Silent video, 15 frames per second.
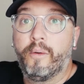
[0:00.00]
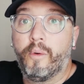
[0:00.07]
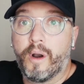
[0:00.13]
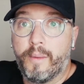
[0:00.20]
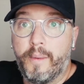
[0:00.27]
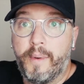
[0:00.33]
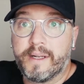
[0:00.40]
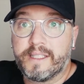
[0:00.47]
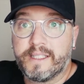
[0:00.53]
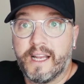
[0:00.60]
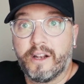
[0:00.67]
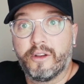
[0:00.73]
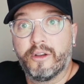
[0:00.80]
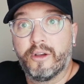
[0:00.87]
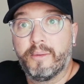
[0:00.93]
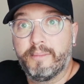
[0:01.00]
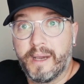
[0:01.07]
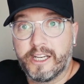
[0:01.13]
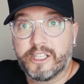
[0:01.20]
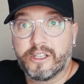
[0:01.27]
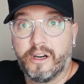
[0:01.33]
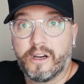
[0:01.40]
What I'm about to tell you may
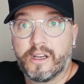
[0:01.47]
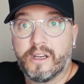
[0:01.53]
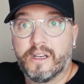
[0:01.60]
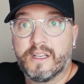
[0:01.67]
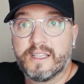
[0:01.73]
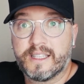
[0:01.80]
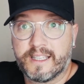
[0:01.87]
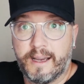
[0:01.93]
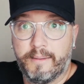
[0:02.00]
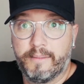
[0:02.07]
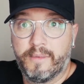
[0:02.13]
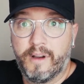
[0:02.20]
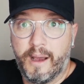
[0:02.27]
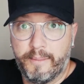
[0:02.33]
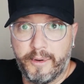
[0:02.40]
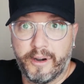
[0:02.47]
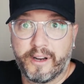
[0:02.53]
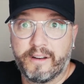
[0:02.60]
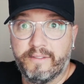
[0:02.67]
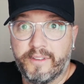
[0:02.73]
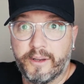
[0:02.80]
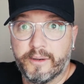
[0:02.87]
shock some
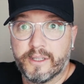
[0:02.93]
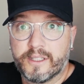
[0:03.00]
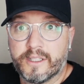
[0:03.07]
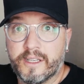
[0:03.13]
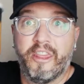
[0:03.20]
American viewers.